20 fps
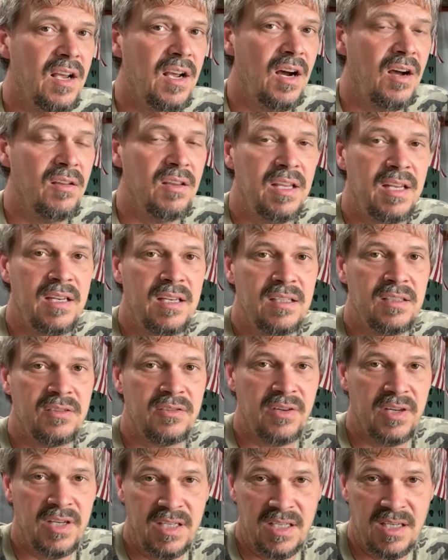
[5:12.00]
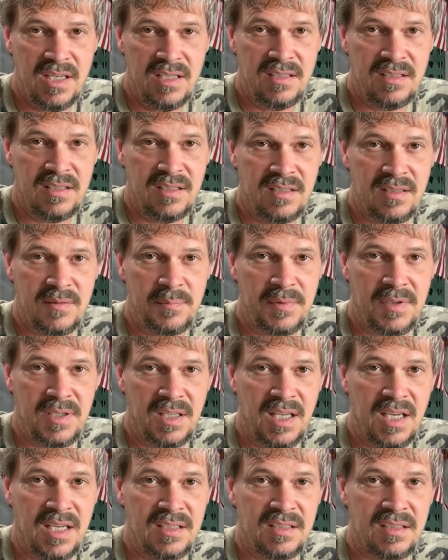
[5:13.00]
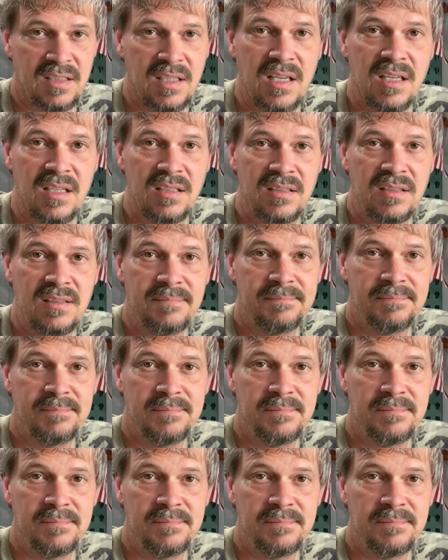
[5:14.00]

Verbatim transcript: all that screen does is collect sludge